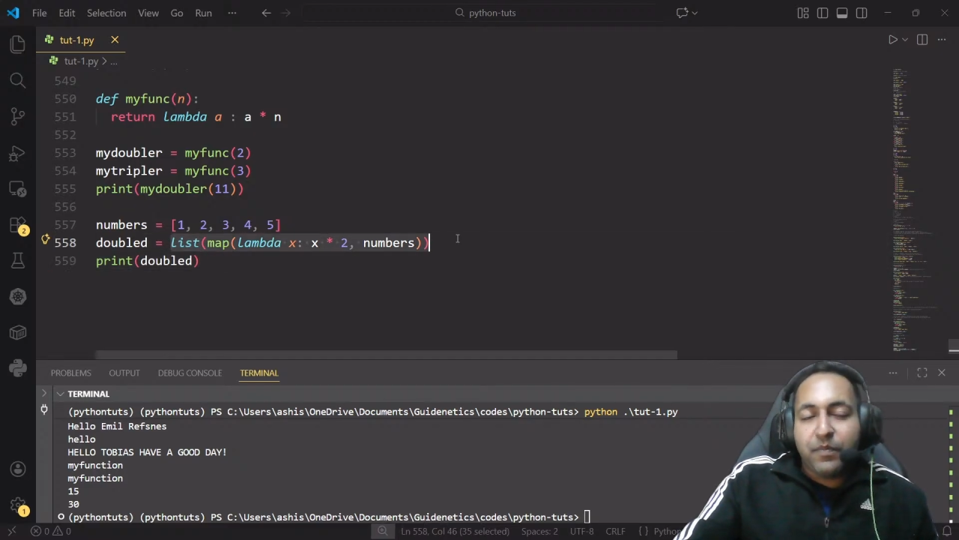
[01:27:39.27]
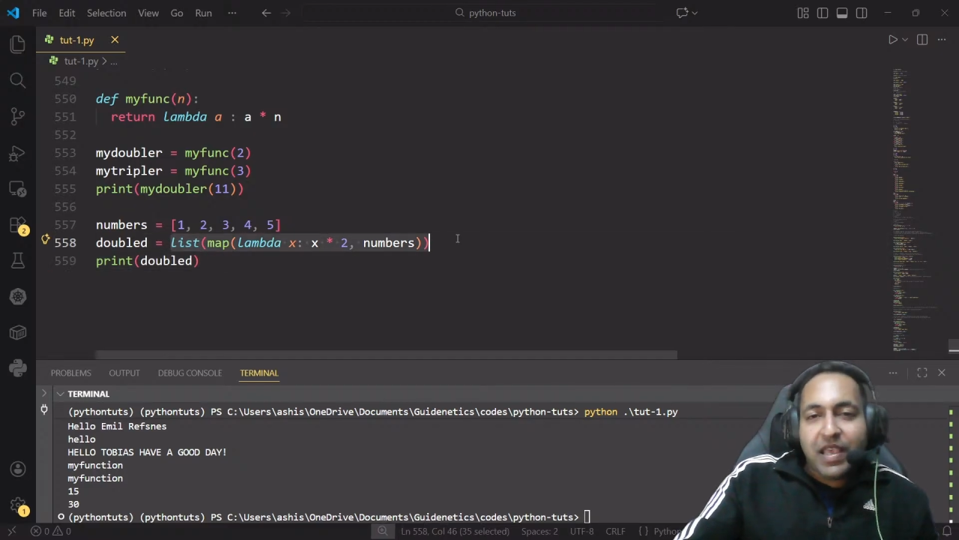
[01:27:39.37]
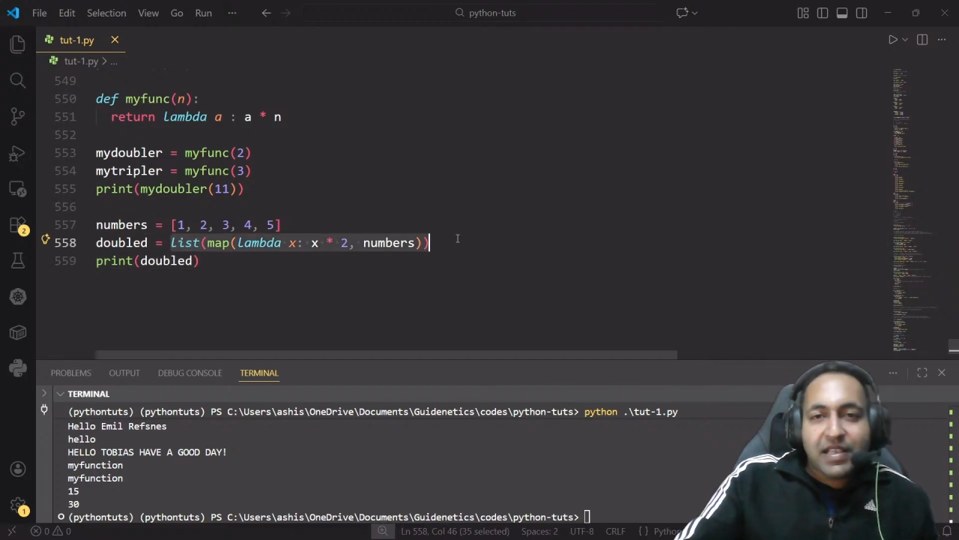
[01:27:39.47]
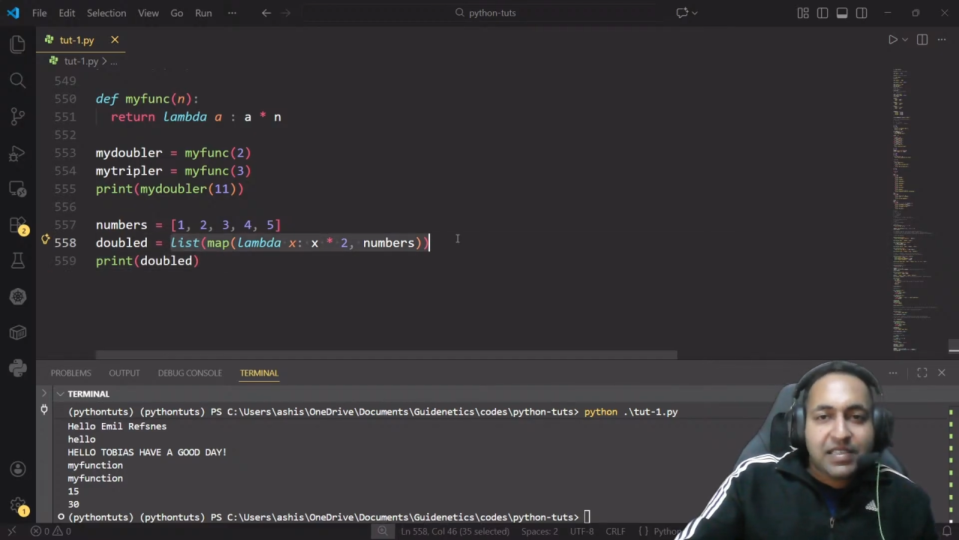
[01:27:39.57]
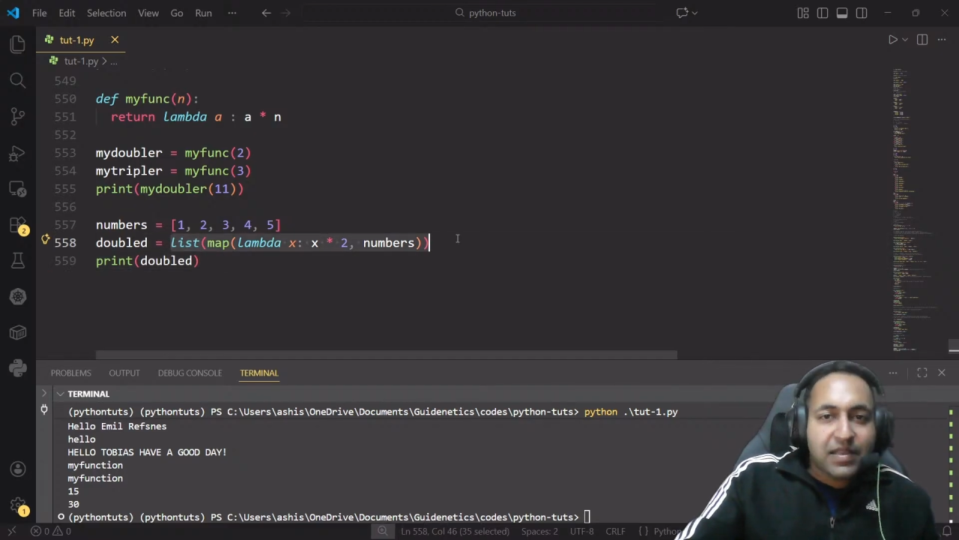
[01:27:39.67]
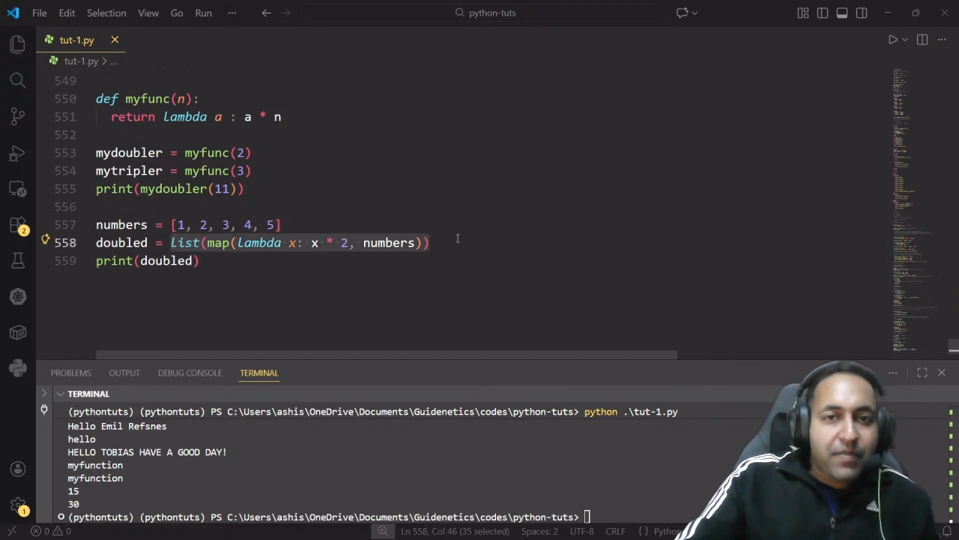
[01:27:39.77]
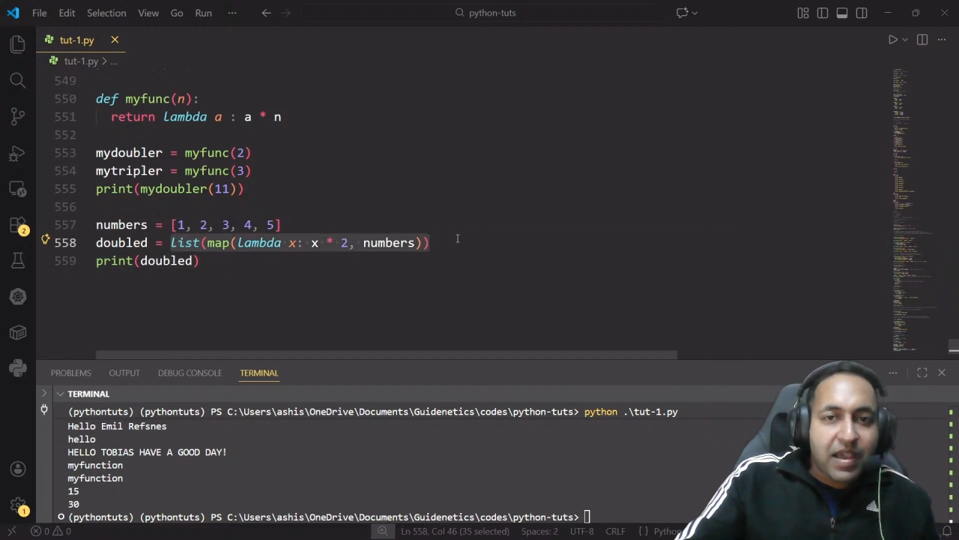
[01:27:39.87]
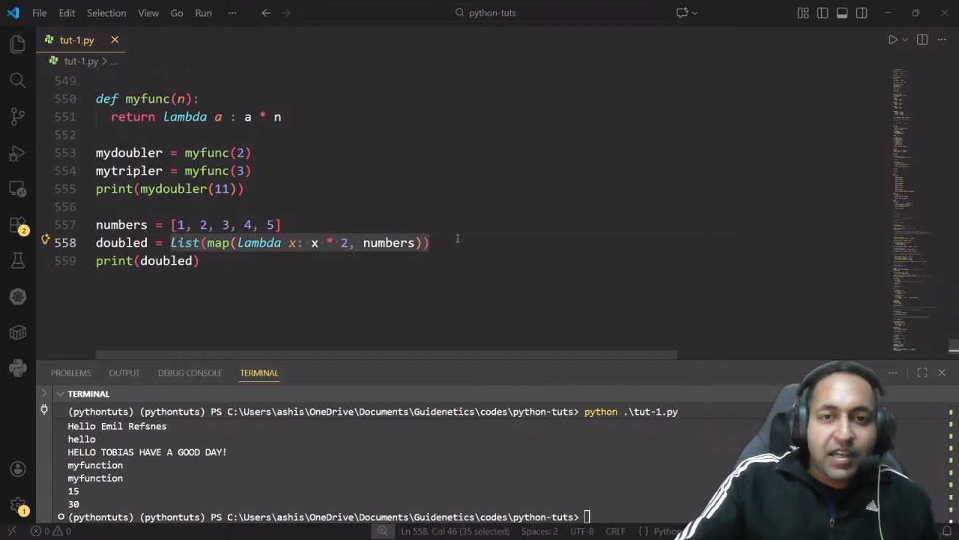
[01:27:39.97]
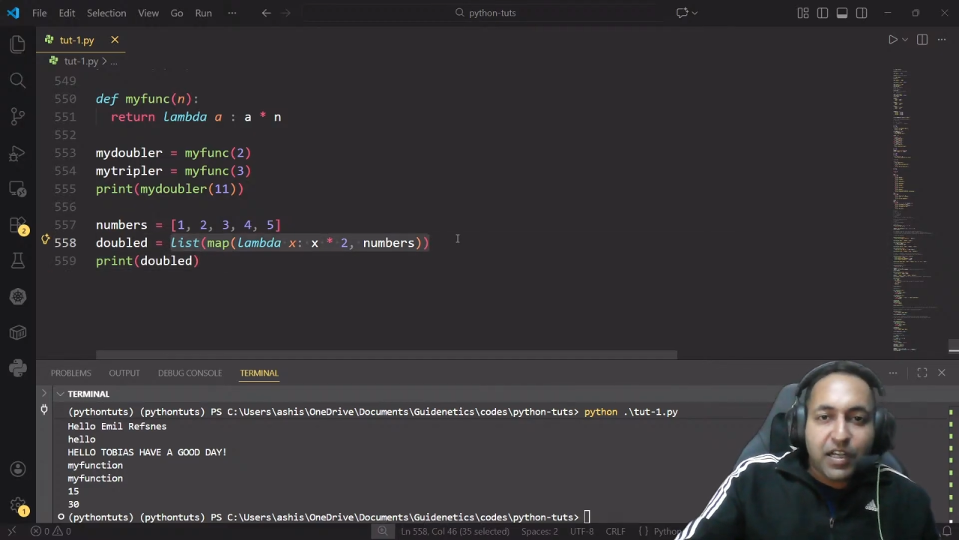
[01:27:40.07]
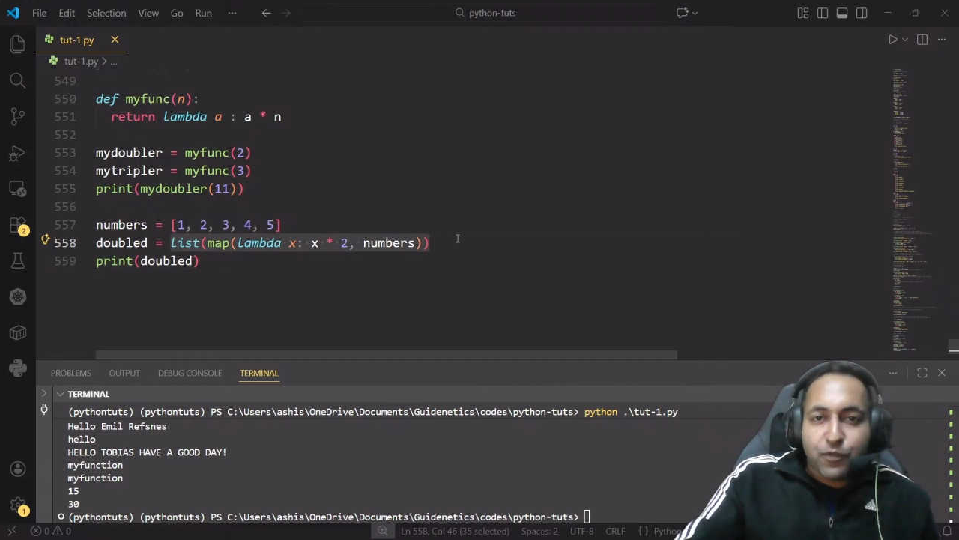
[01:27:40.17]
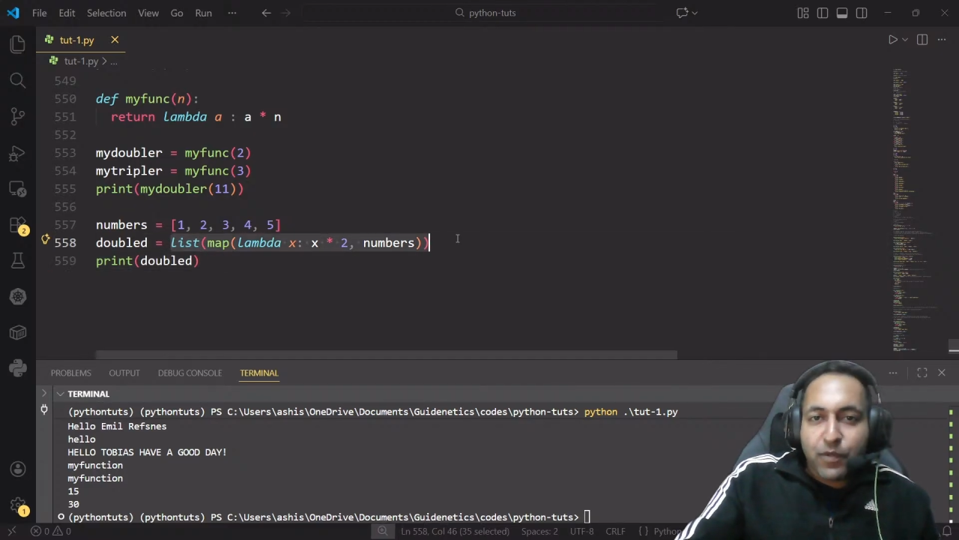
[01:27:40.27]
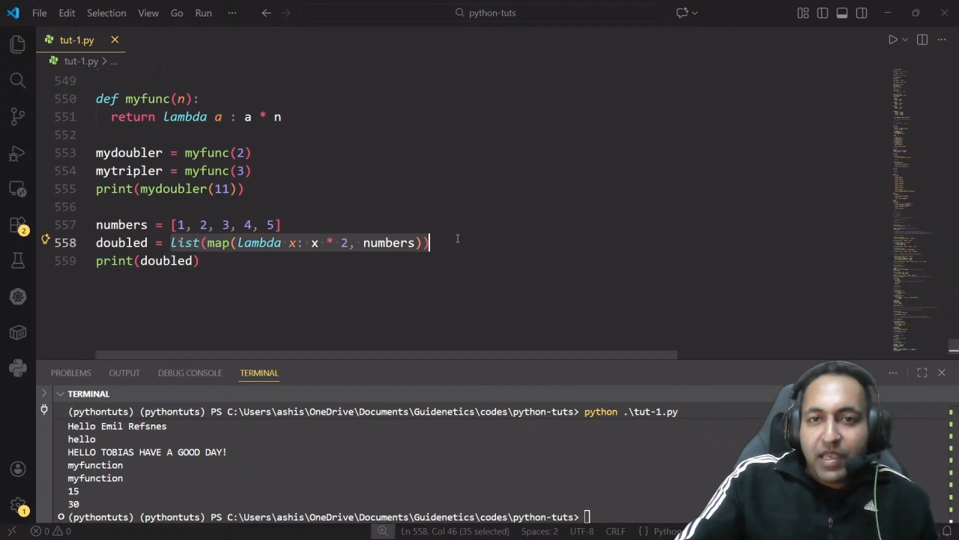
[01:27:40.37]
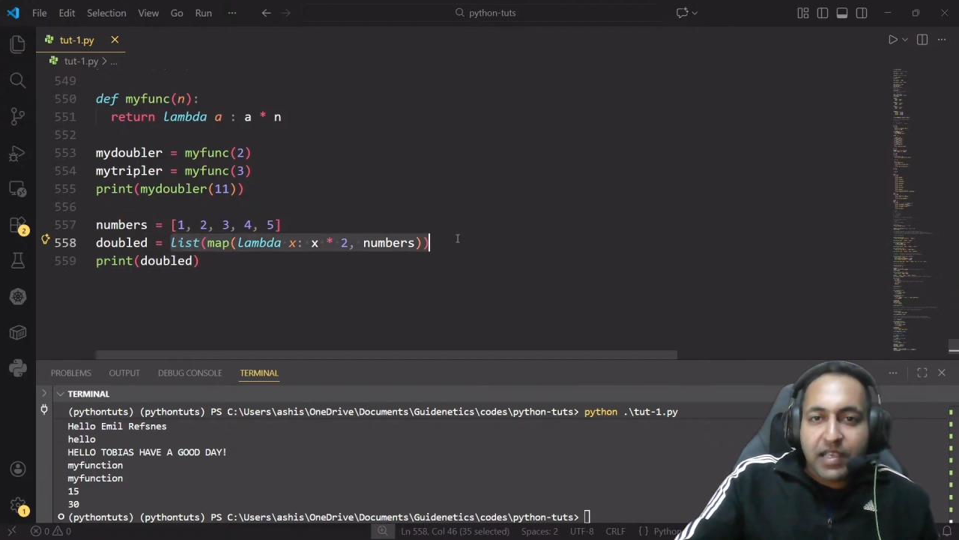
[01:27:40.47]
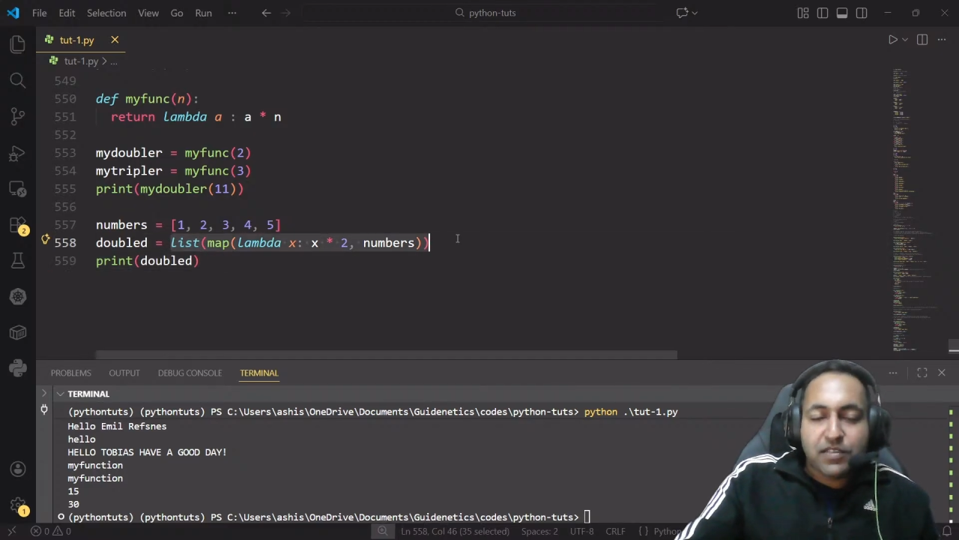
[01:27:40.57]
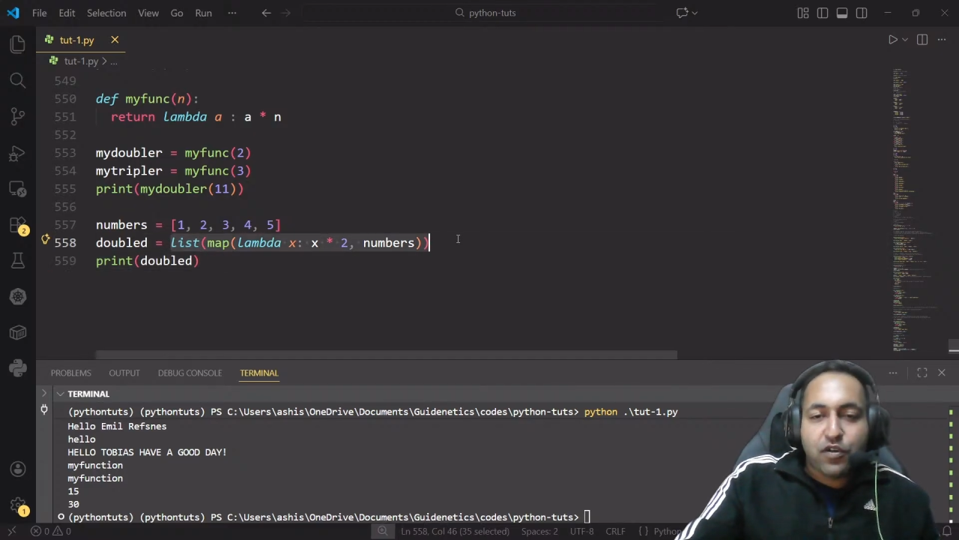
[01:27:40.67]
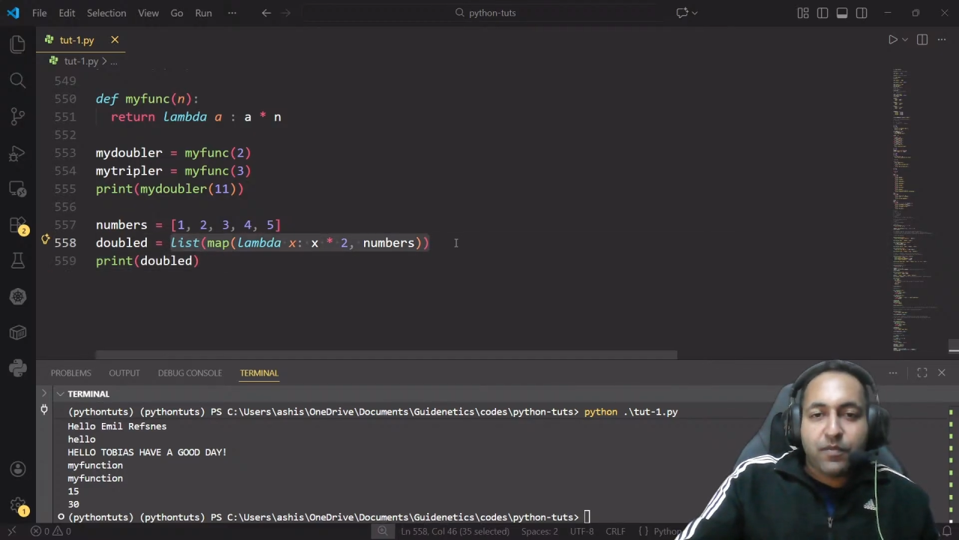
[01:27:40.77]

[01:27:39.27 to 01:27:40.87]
make some minor tweaks